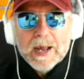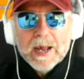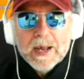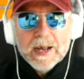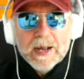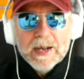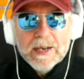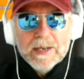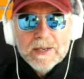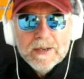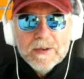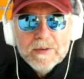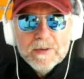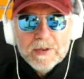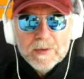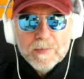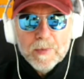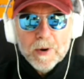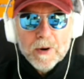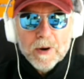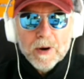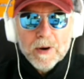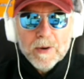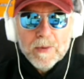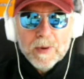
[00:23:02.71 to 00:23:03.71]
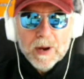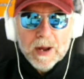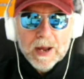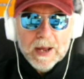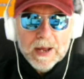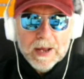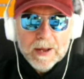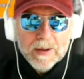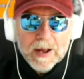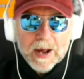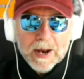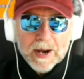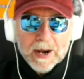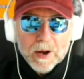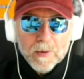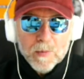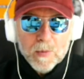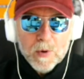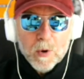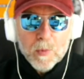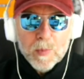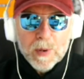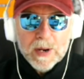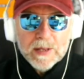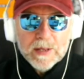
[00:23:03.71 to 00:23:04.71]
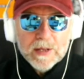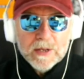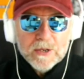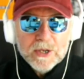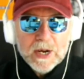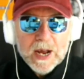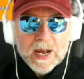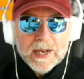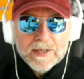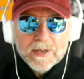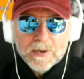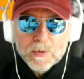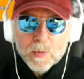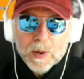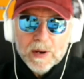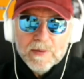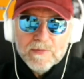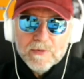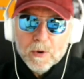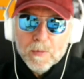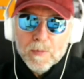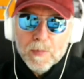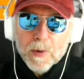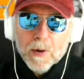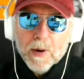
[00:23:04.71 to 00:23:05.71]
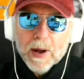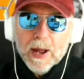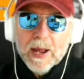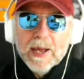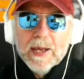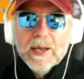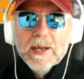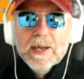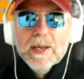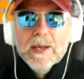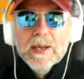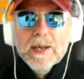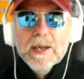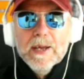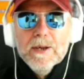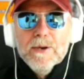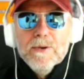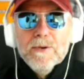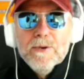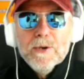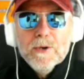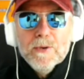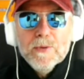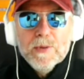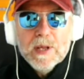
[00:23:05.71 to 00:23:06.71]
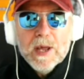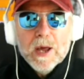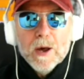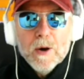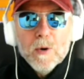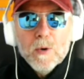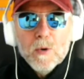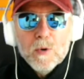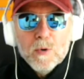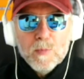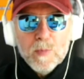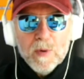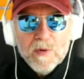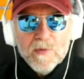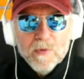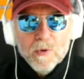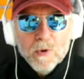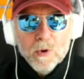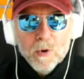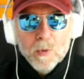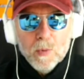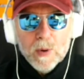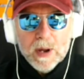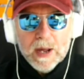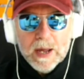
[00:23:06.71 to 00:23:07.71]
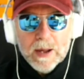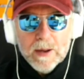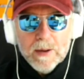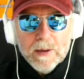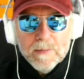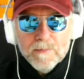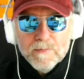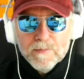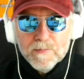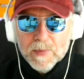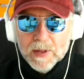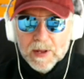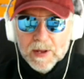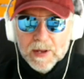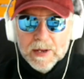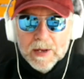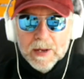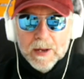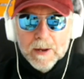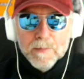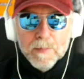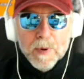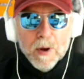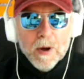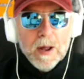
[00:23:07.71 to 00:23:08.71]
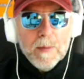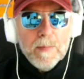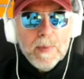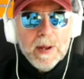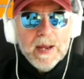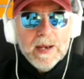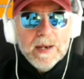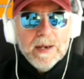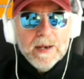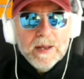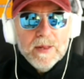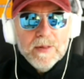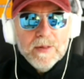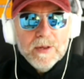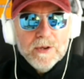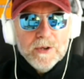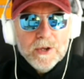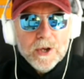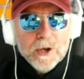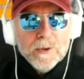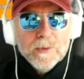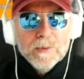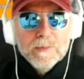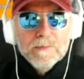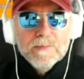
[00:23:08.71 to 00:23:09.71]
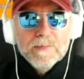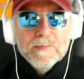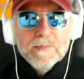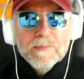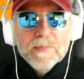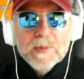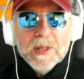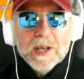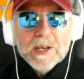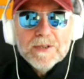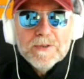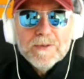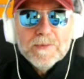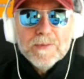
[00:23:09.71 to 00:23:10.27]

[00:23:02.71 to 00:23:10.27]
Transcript: again tomorrow uh, and I will be in the chat to wave goodbye to the old before we pipe in the new. Thanks for